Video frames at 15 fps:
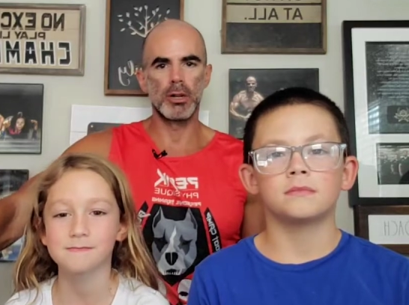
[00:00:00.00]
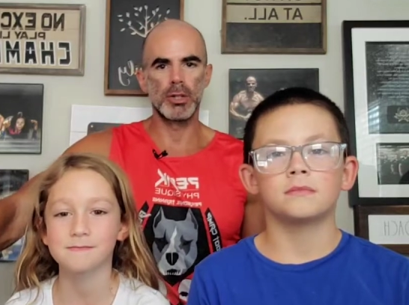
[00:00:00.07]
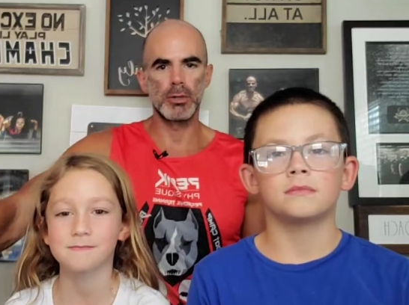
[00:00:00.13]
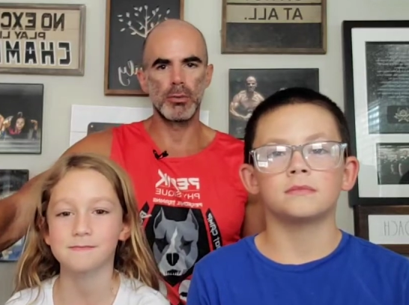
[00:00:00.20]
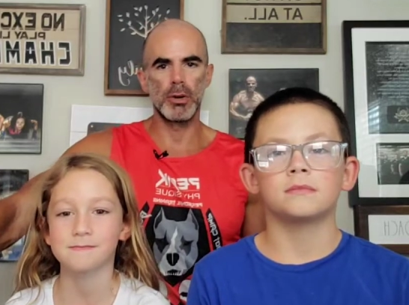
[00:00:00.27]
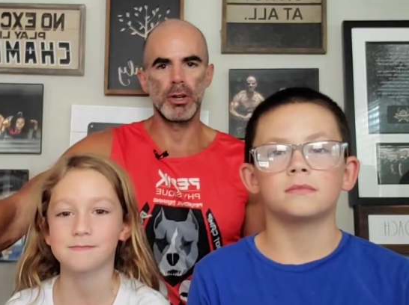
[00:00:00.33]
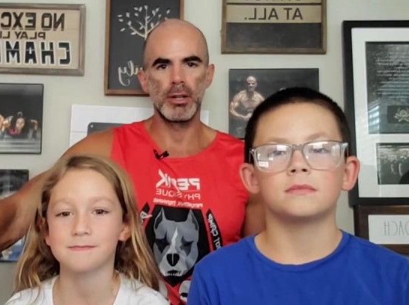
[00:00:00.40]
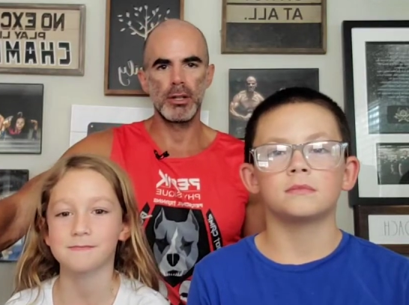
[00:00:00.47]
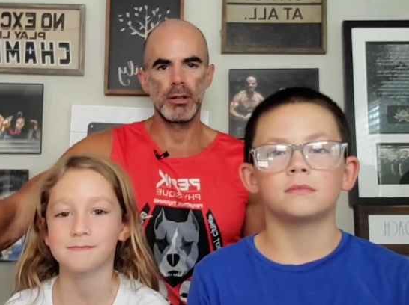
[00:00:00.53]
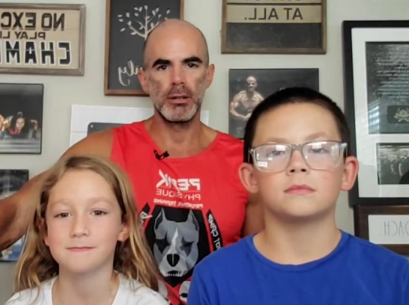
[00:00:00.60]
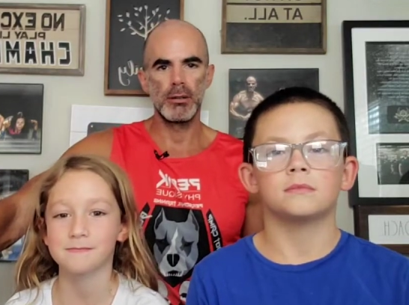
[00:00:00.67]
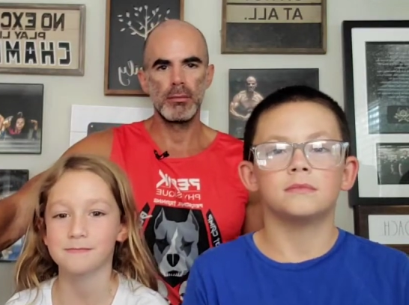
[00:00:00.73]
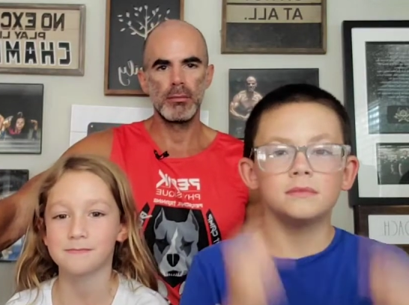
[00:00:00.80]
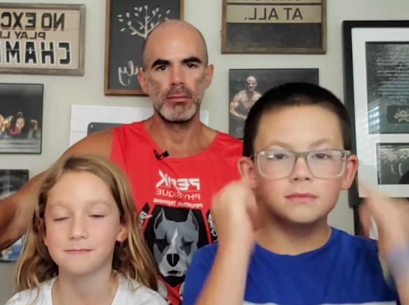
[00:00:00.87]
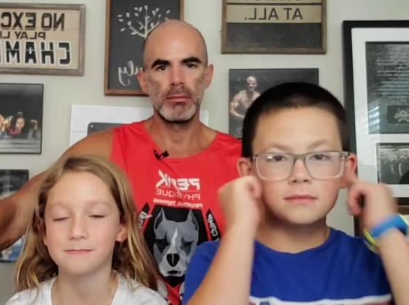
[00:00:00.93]
Speaker 1: word,
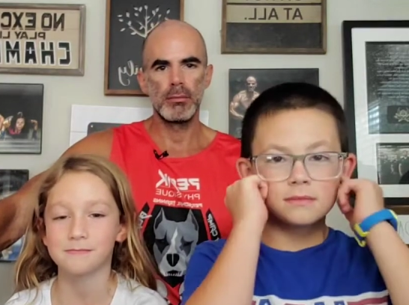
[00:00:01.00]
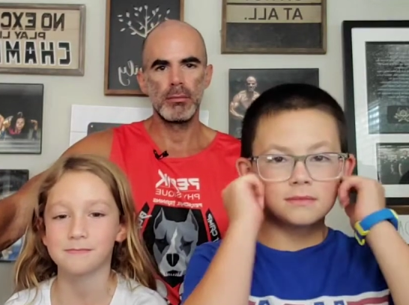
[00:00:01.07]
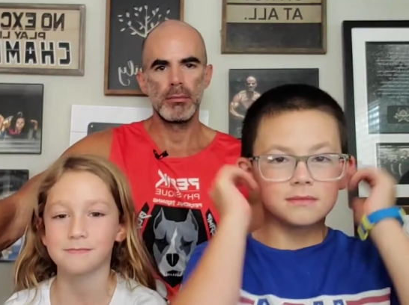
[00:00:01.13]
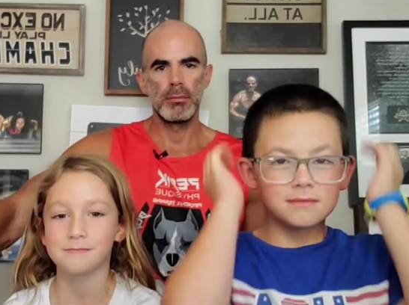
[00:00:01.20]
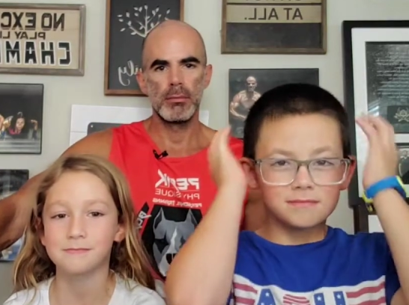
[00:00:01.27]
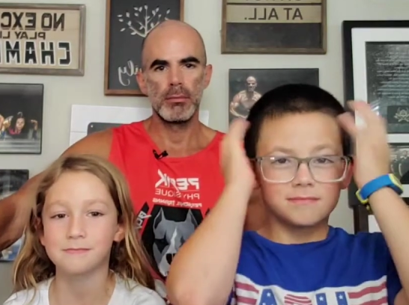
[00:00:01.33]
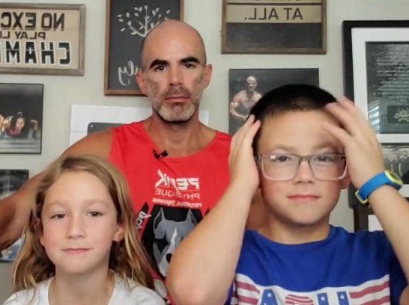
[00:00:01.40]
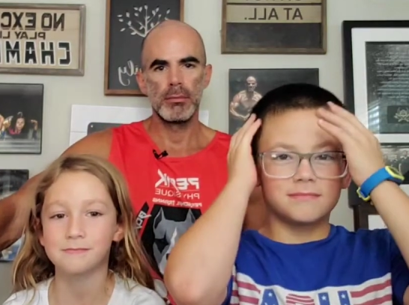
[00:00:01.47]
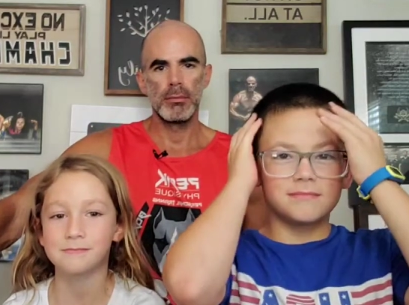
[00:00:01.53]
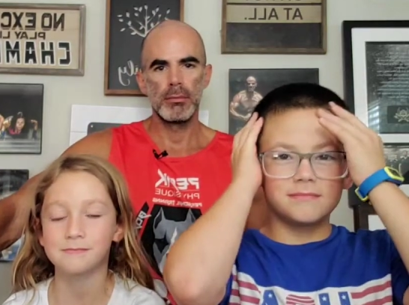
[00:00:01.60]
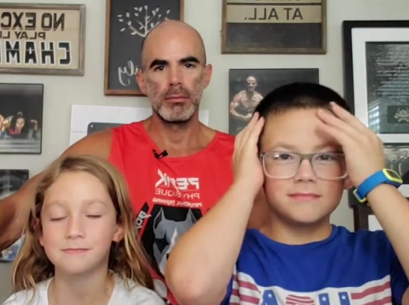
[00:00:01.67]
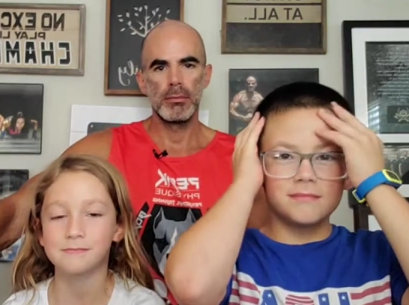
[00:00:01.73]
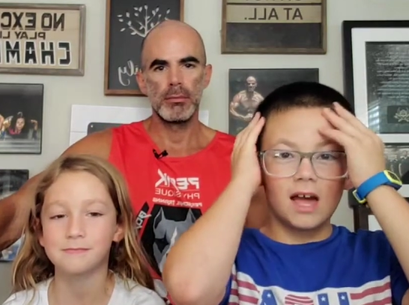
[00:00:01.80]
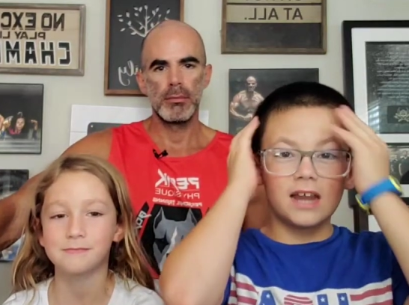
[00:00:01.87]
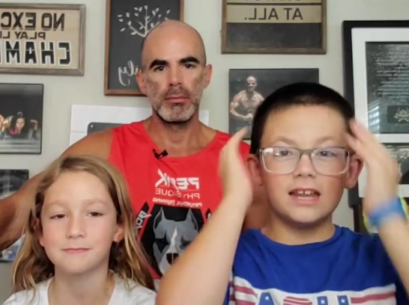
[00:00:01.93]

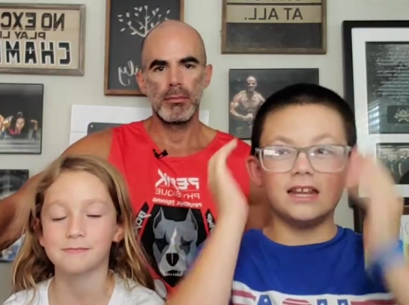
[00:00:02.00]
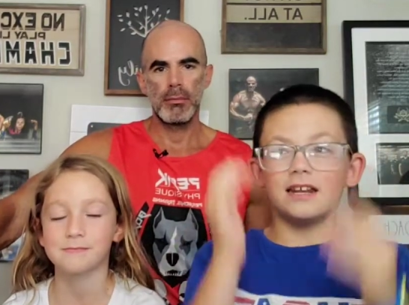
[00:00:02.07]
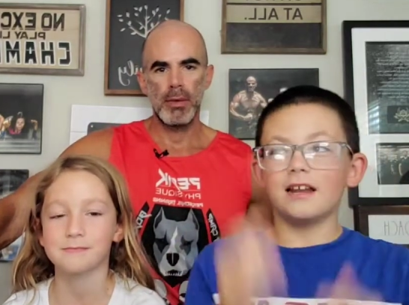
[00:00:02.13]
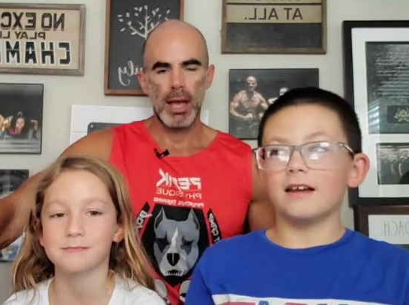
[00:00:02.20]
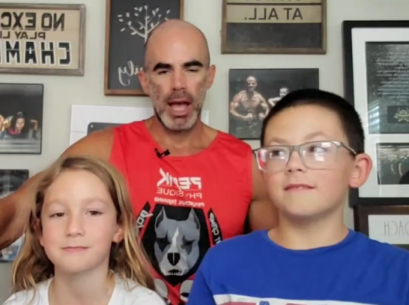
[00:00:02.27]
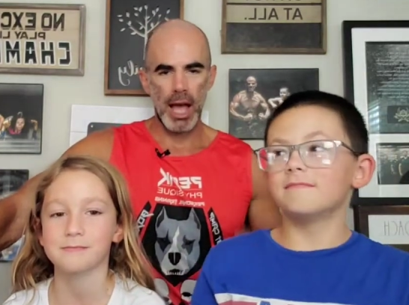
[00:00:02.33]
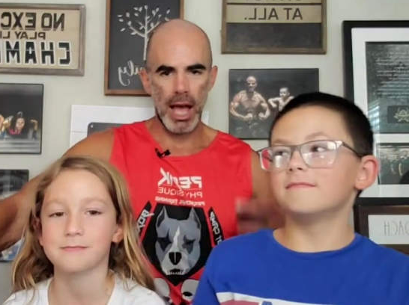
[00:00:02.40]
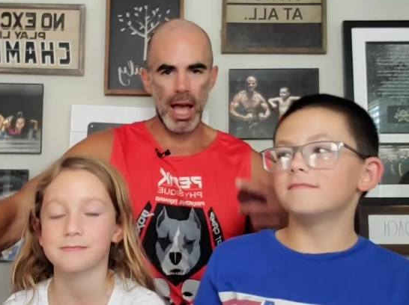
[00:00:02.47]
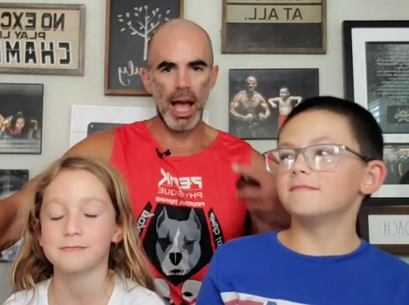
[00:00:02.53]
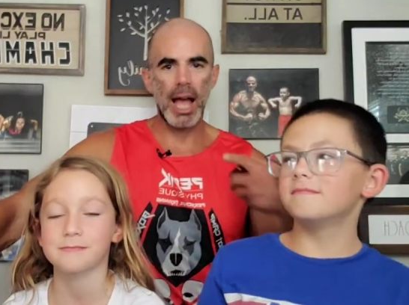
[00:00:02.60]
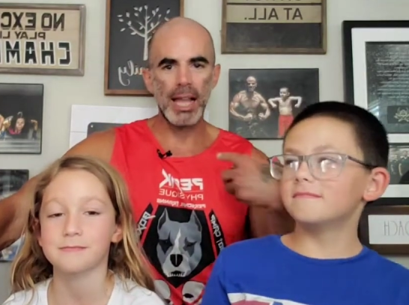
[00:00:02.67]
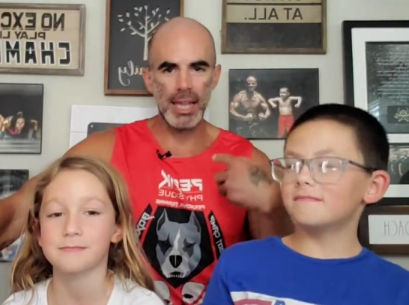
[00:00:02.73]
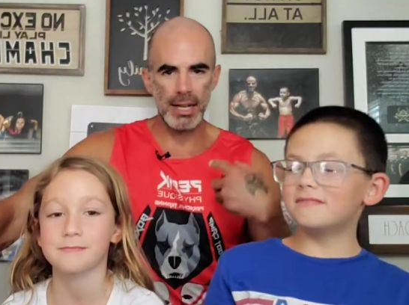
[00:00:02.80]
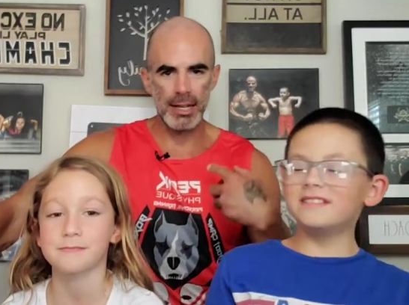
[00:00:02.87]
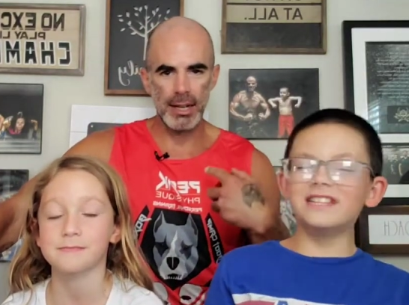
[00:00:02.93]
I need a dollar. I
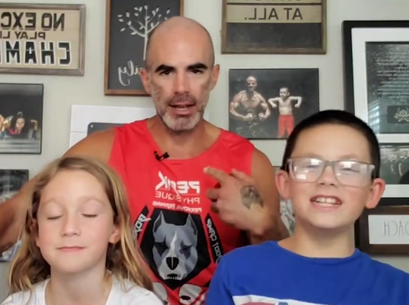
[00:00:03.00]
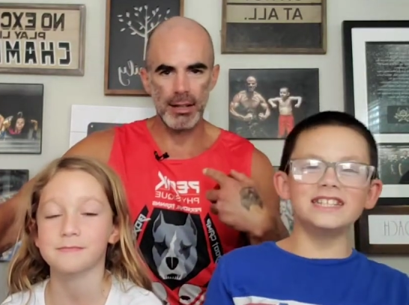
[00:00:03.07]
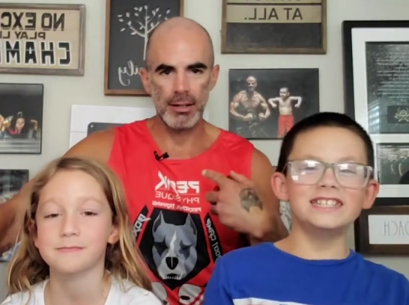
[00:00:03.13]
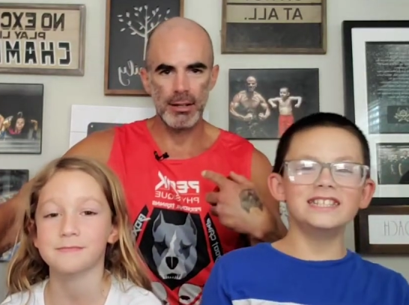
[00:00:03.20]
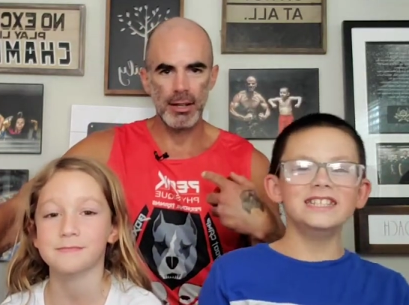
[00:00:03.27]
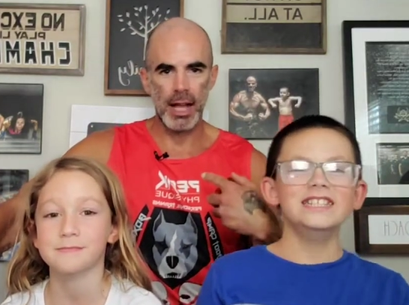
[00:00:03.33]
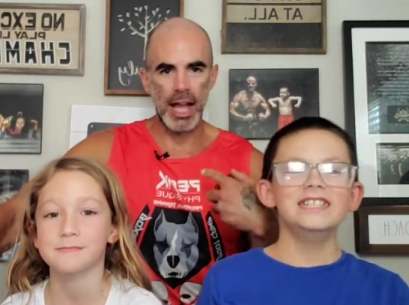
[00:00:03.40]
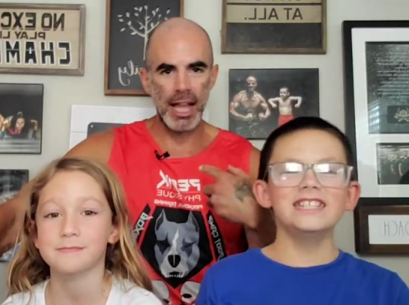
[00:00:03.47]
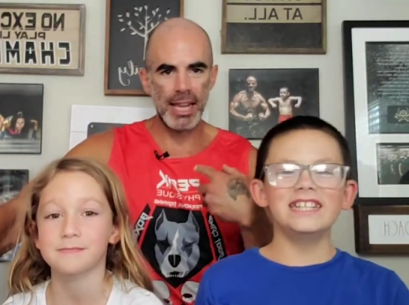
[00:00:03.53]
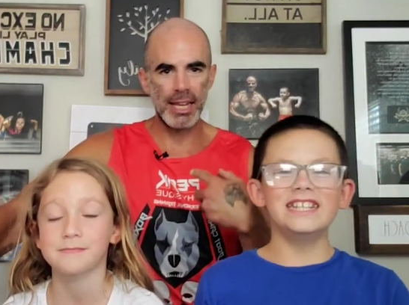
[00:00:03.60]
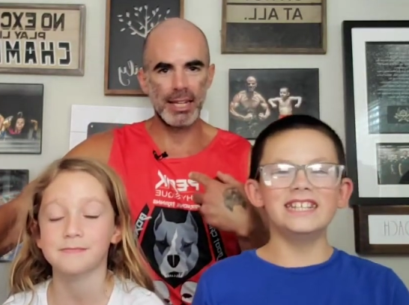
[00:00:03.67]
get a dollar. I get a